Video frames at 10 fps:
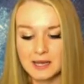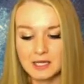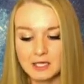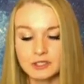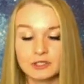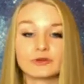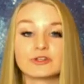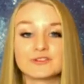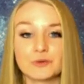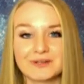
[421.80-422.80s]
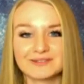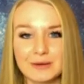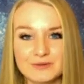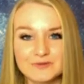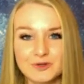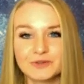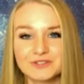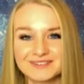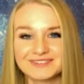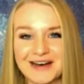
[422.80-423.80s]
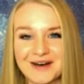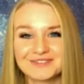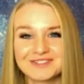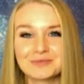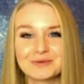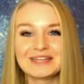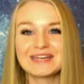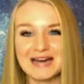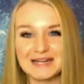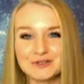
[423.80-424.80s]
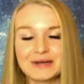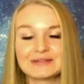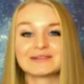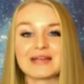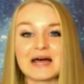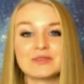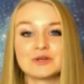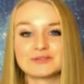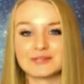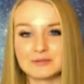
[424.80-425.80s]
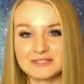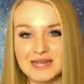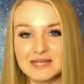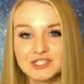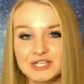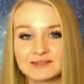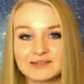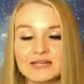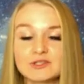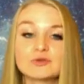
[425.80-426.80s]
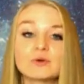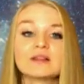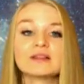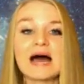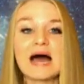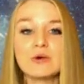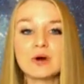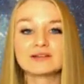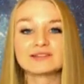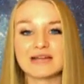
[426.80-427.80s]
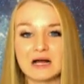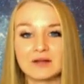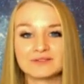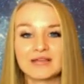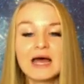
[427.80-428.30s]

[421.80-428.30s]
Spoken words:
you know, the stories that we've told ourselves to really kind of transcend those limitations and to allow ourselves